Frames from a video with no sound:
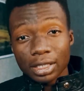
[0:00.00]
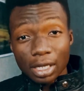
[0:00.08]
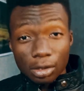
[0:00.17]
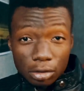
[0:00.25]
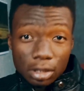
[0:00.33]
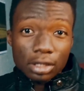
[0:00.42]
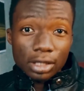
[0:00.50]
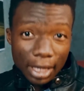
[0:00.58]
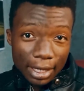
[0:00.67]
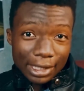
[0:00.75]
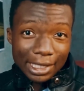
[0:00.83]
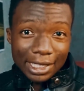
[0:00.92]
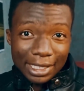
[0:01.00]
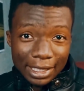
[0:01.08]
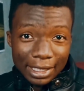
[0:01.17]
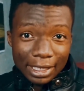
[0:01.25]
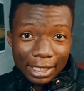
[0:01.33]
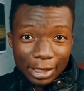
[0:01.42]
Talos is dead.
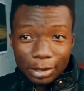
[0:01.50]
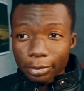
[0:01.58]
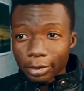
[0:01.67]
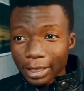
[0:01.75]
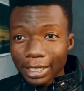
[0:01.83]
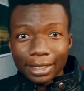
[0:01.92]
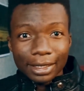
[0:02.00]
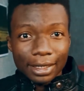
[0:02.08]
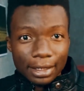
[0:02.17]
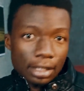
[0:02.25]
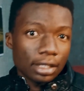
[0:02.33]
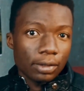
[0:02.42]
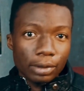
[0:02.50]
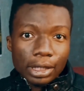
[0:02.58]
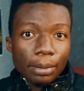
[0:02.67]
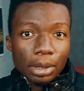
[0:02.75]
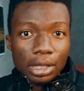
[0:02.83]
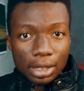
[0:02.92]
So yeah, let's see
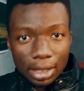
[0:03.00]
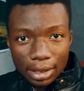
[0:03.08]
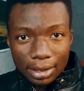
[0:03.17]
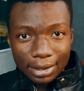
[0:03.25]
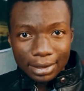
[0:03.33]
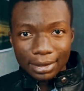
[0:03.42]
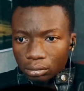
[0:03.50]
what happens next.